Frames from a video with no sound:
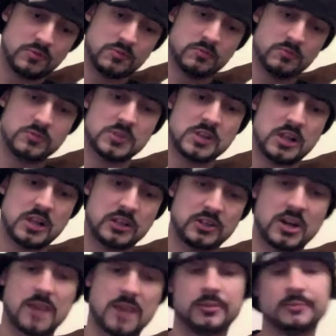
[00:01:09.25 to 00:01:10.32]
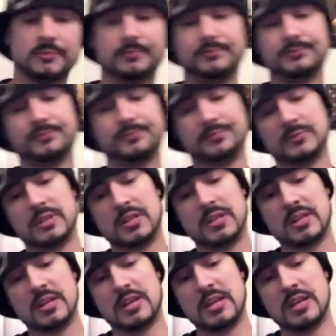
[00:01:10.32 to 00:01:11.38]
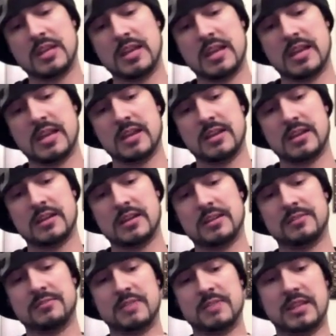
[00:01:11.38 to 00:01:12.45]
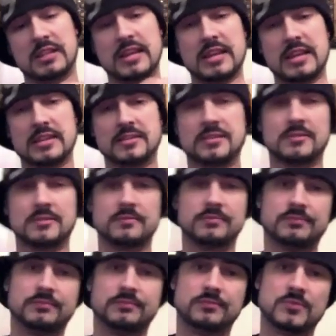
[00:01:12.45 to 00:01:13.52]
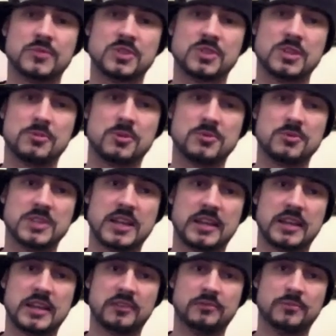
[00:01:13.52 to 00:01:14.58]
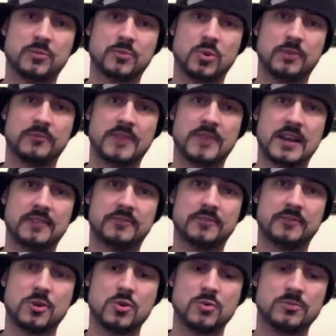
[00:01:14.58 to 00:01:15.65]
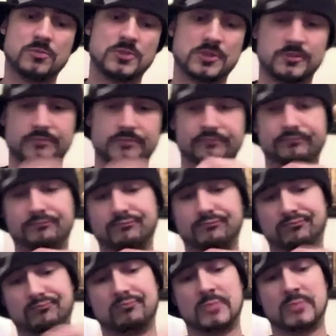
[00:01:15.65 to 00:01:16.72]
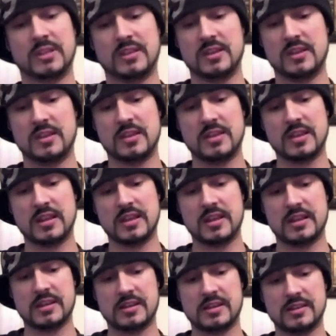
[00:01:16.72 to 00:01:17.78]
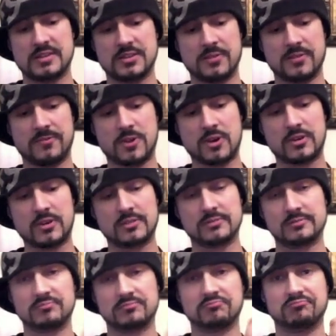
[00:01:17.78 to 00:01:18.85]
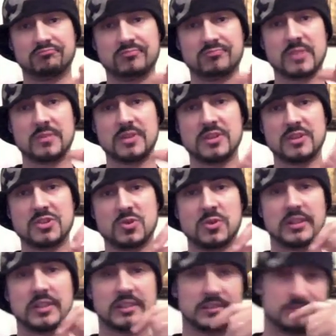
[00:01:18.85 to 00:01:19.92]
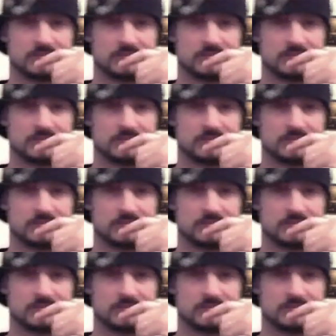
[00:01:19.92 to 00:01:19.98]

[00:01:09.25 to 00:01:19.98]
solid copper, and the Atlantis sub-ohm tank, 0.5 ohms. And so far, I've been enjoying it.